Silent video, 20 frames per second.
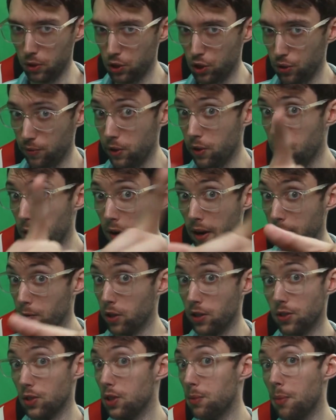if you have not
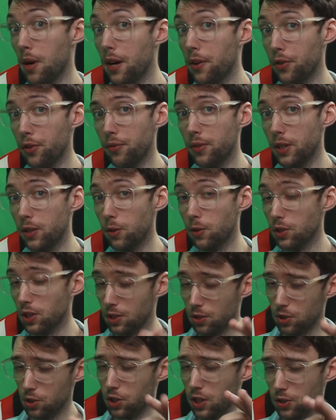seen my other videos, I
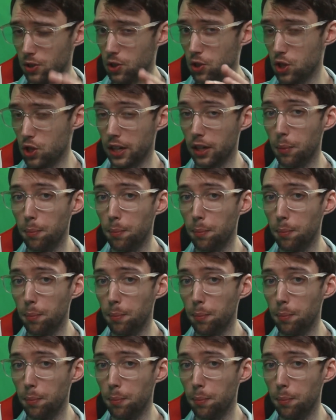suggest to check them